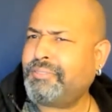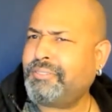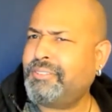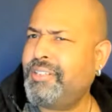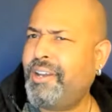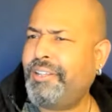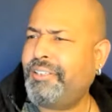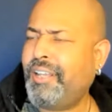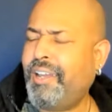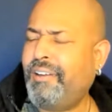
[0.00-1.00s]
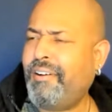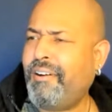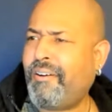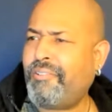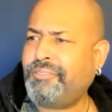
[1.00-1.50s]
None at
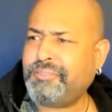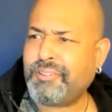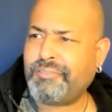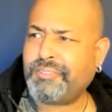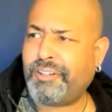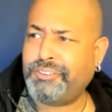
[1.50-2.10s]
all. Are you